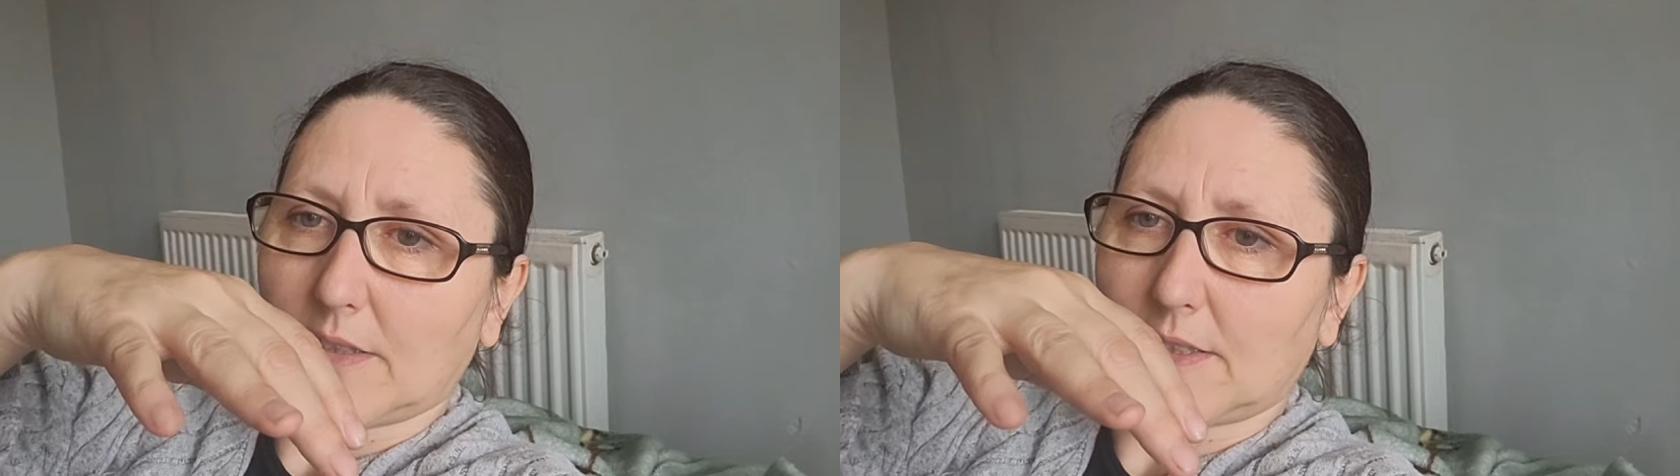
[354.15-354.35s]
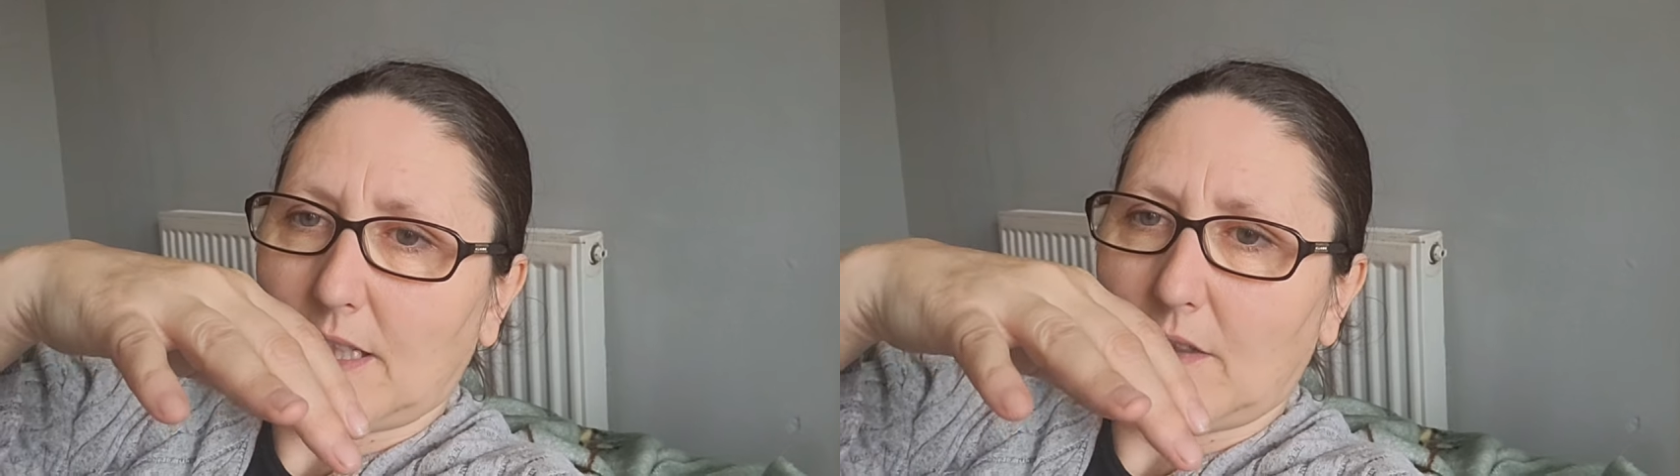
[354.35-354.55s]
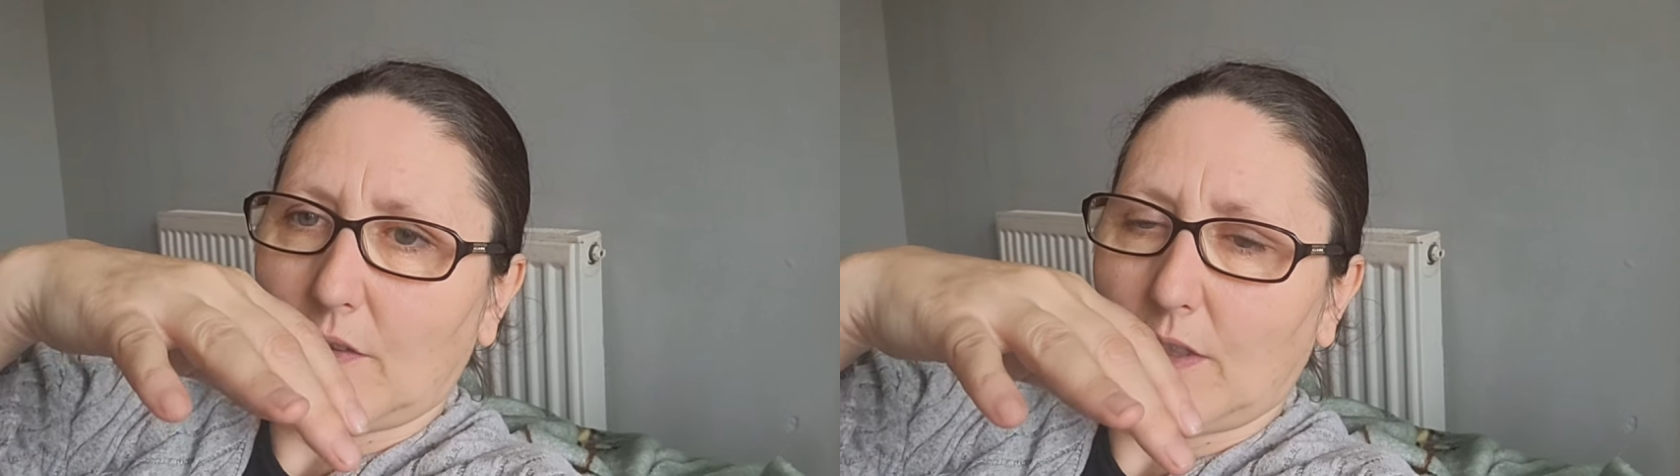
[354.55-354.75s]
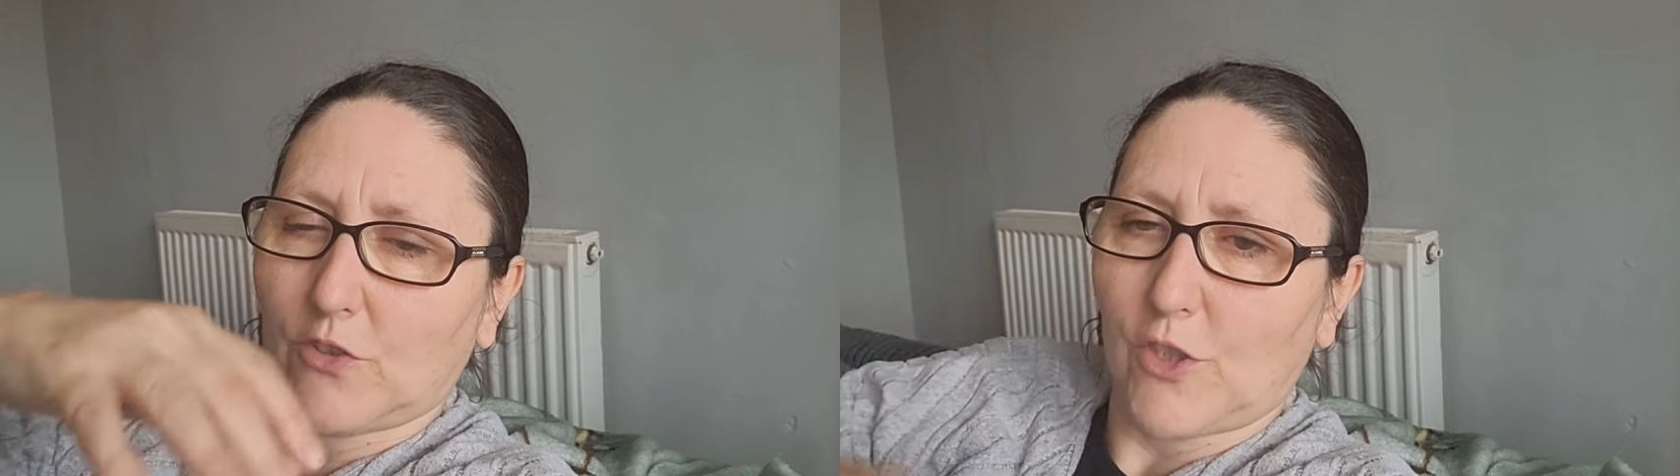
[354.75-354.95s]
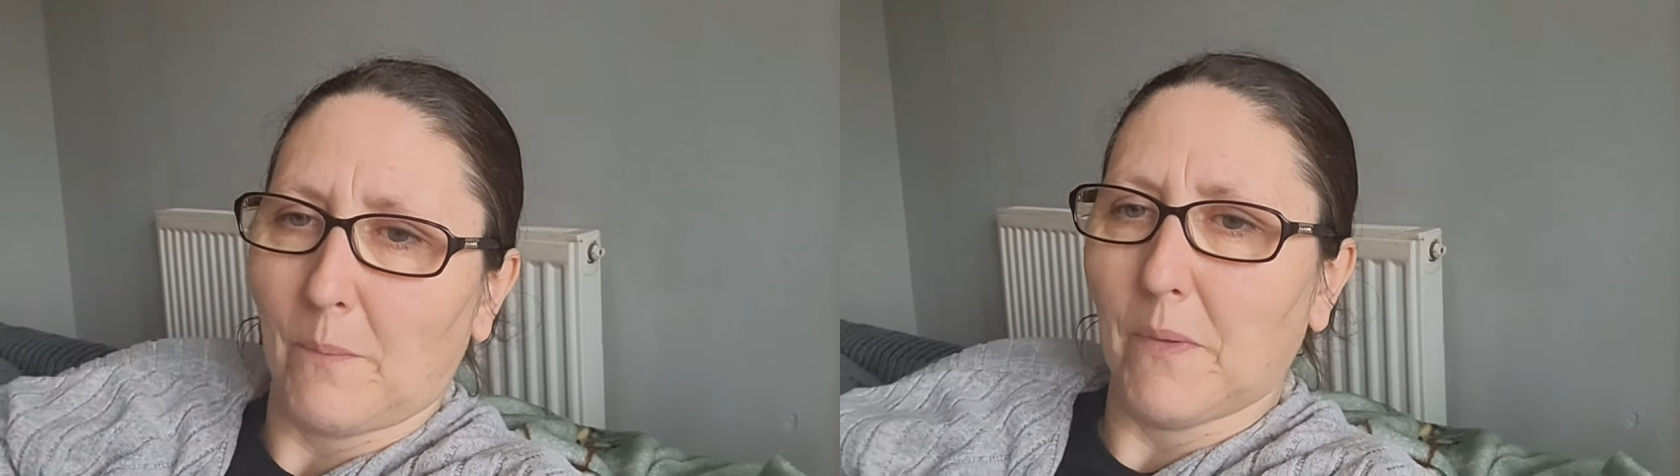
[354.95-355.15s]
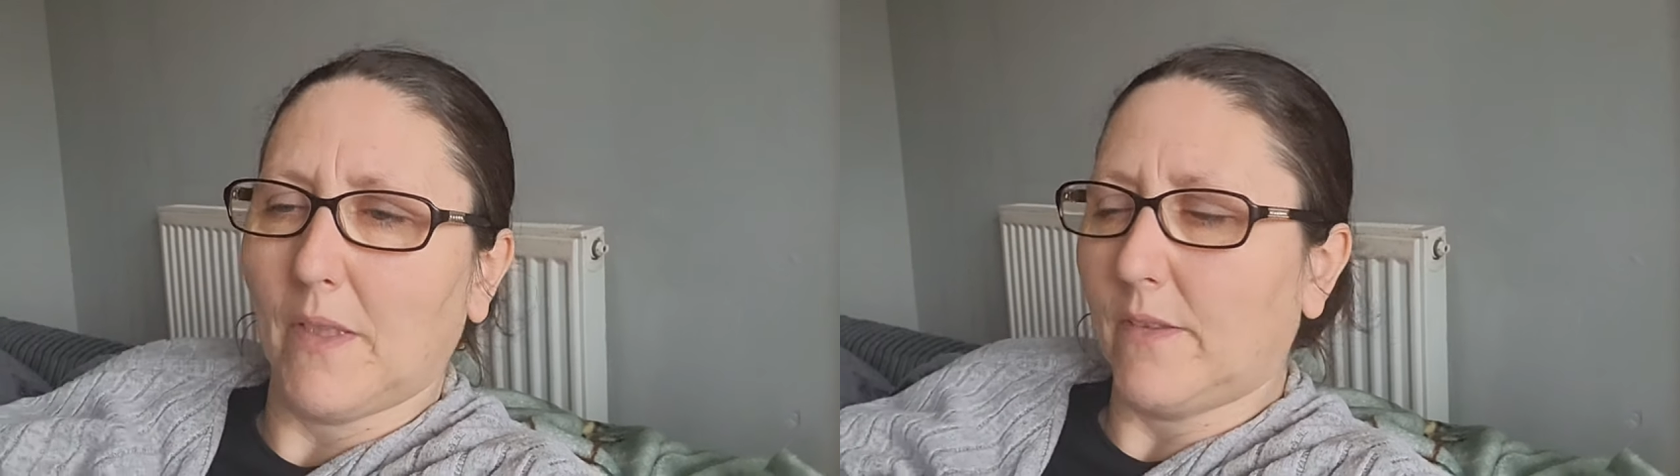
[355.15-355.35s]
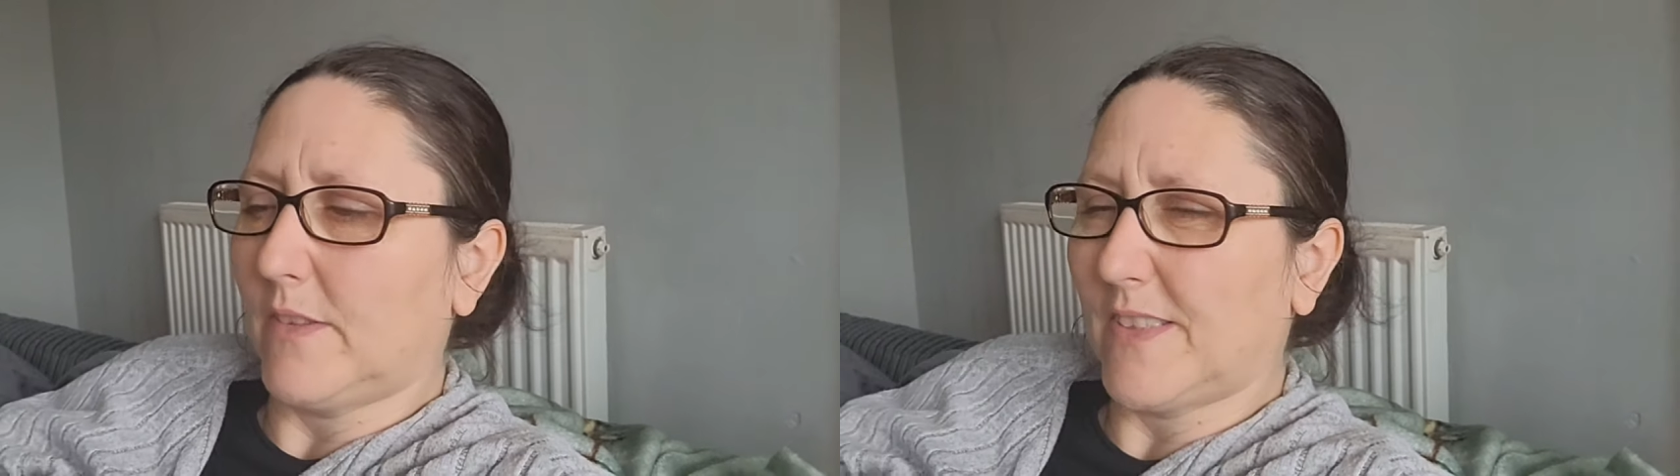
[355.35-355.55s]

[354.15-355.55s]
start trembling.